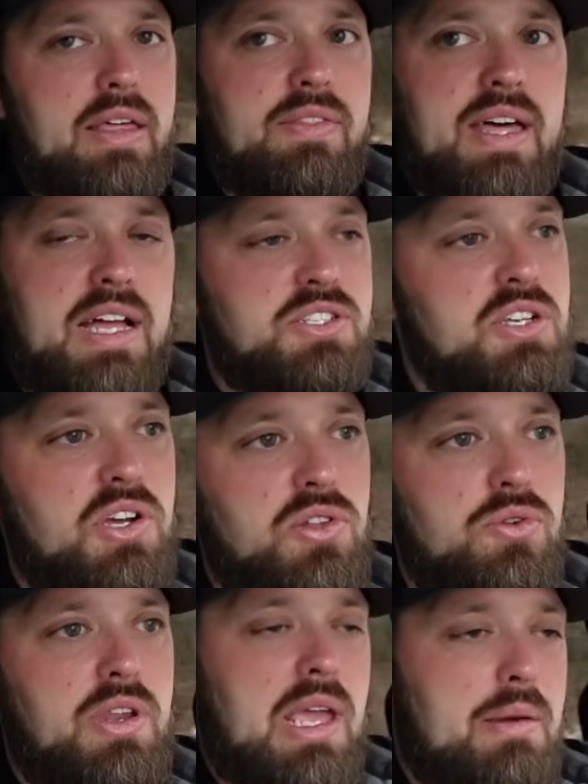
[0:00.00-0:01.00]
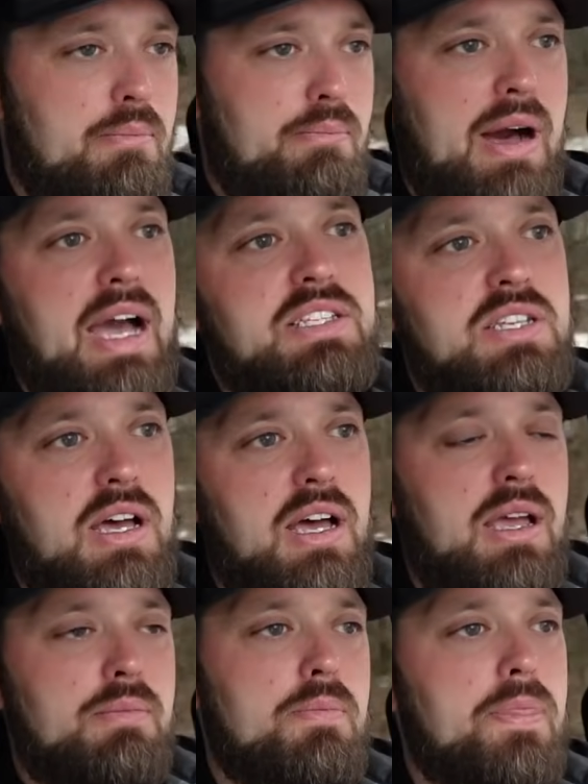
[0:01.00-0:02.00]
That's including my
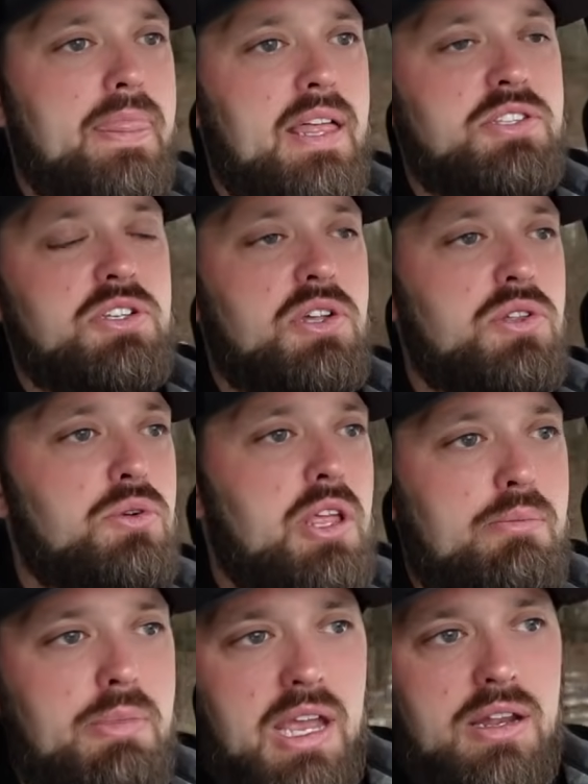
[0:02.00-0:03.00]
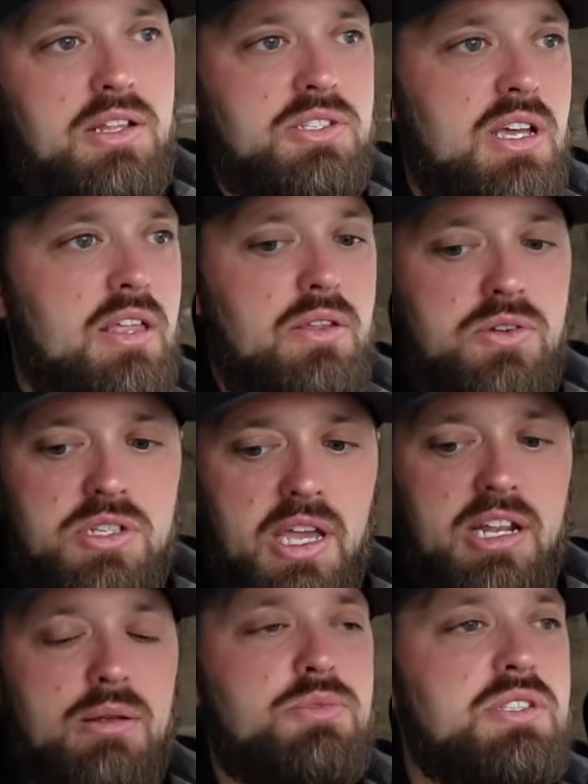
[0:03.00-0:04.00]
time. That's including maintenance on those
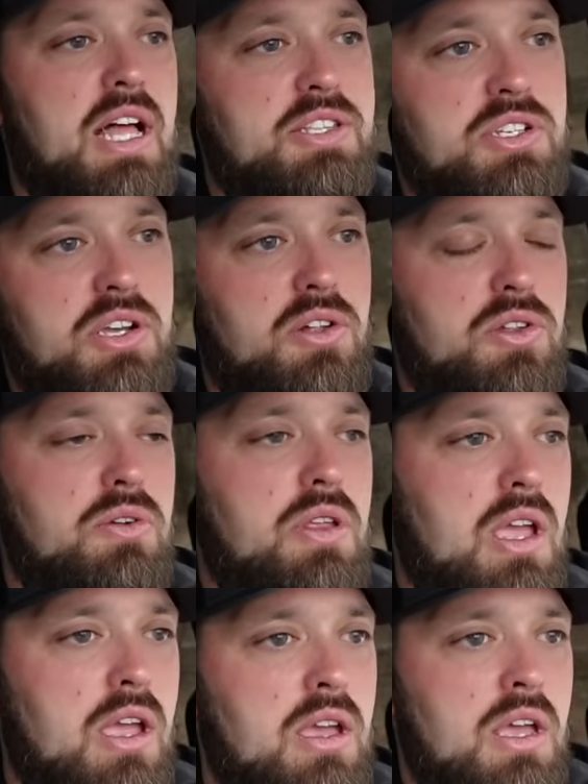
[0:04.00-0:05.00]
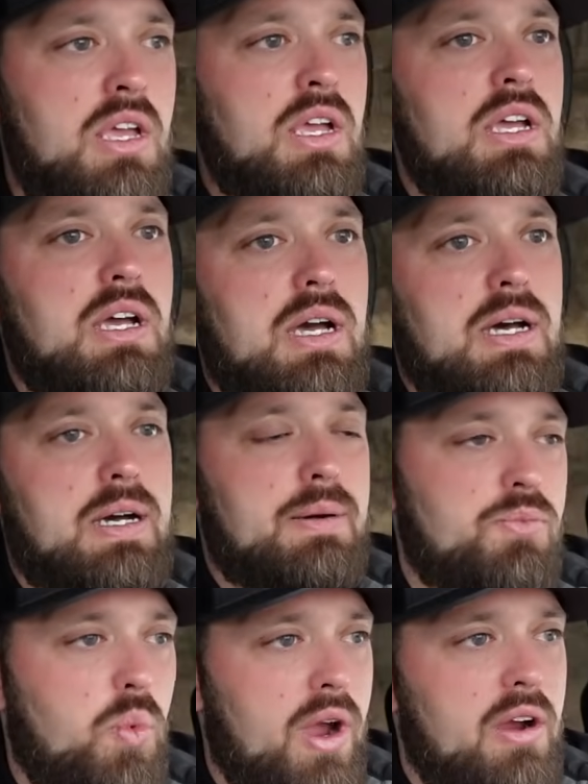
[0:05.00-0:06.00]
items. That's including
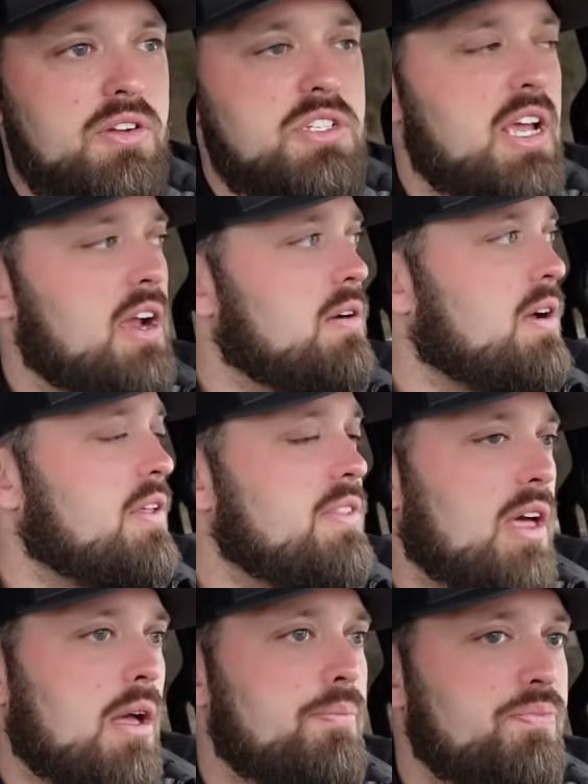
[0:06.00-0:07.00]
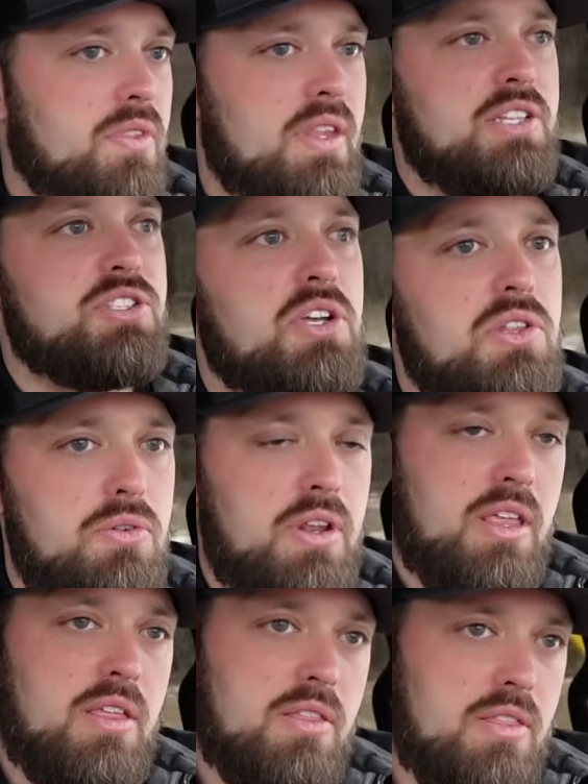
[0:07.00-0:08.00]
wear and tear on them. That's
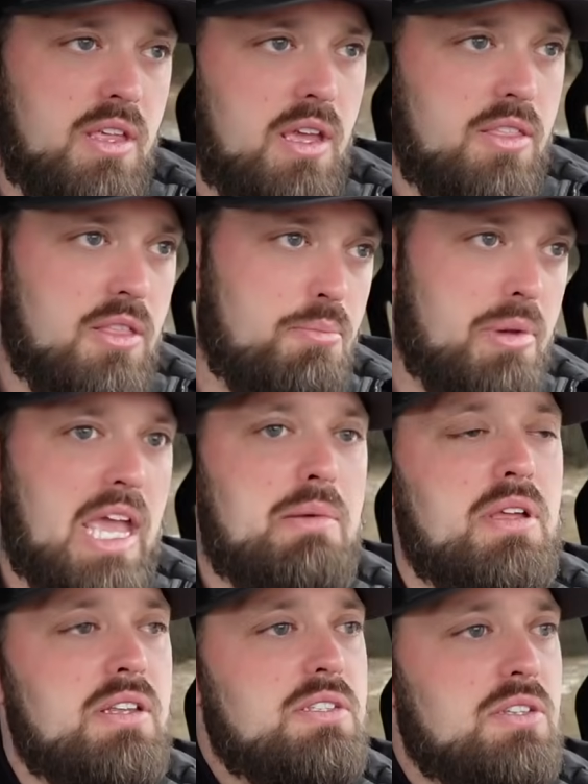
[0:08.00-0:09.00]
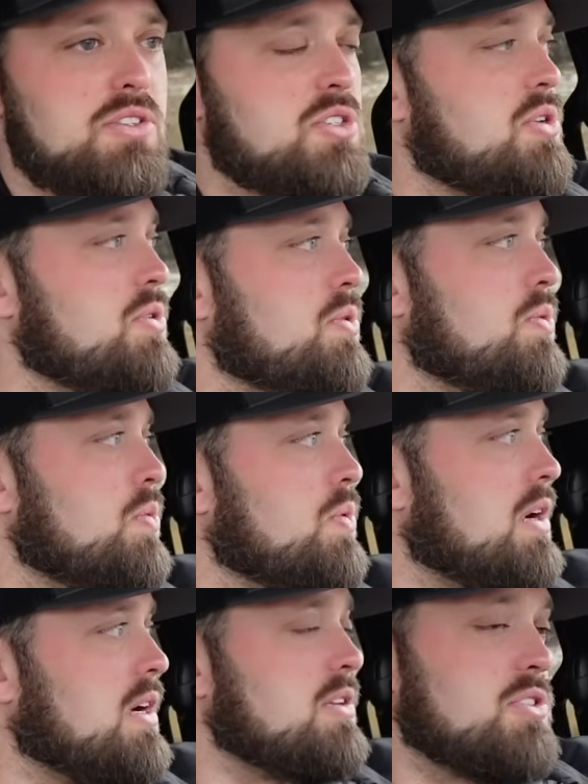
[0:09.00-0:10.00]
including the payment
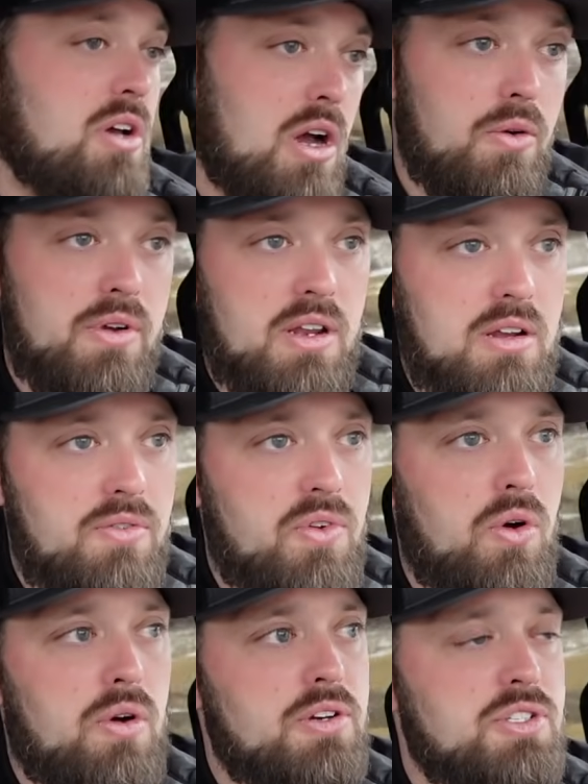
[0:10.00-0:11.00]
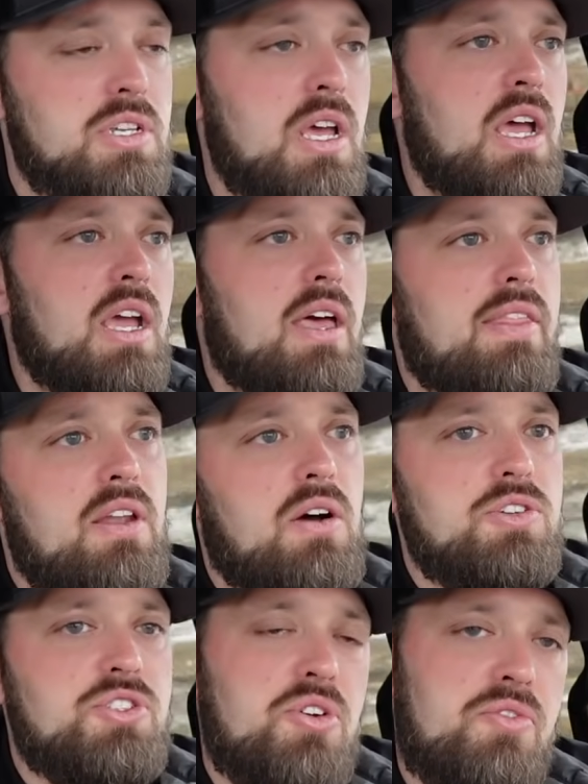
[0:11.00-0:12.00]
to own it, of course, and then
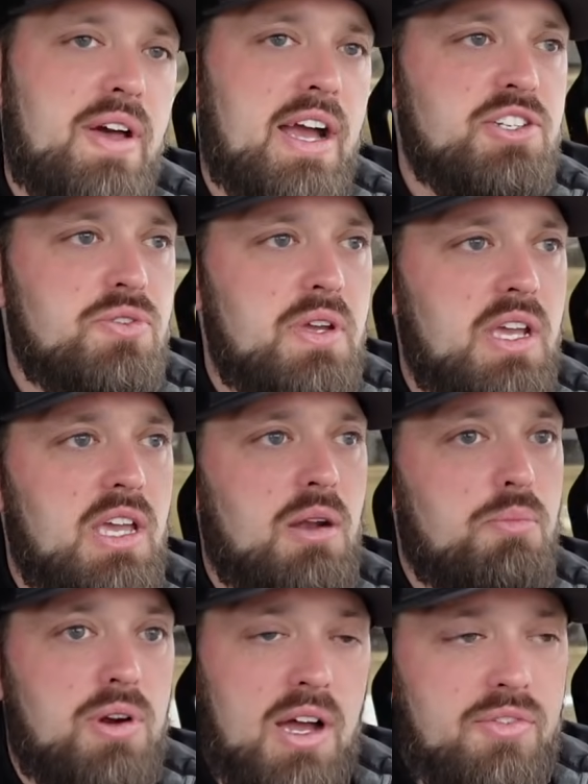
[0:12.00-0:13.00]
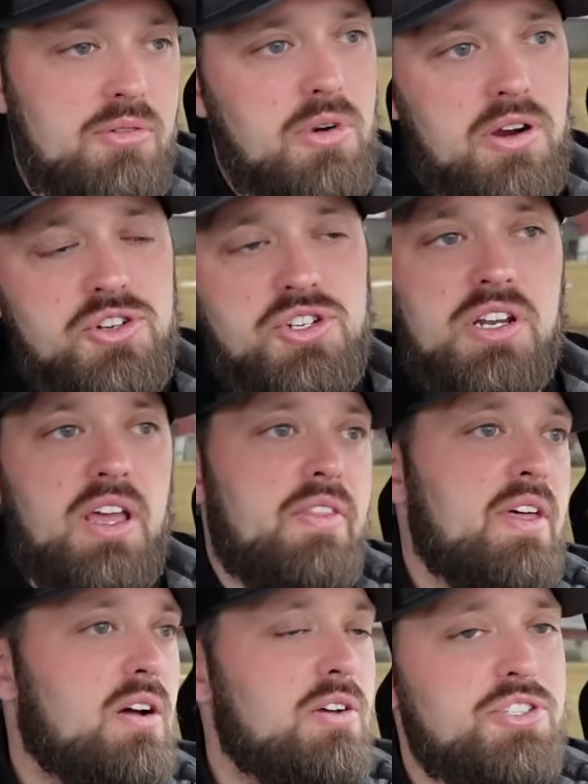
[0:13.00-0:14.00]
also factoring in a profit margin,
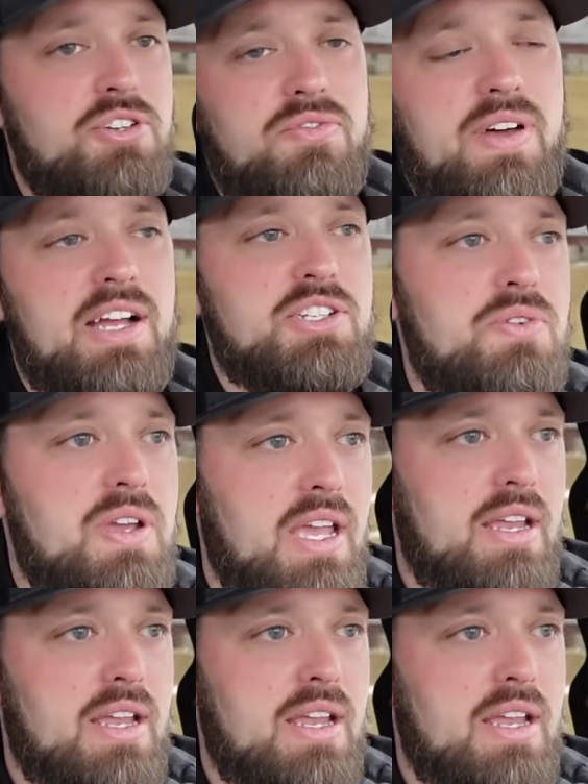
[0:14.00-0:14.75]
and then also factoring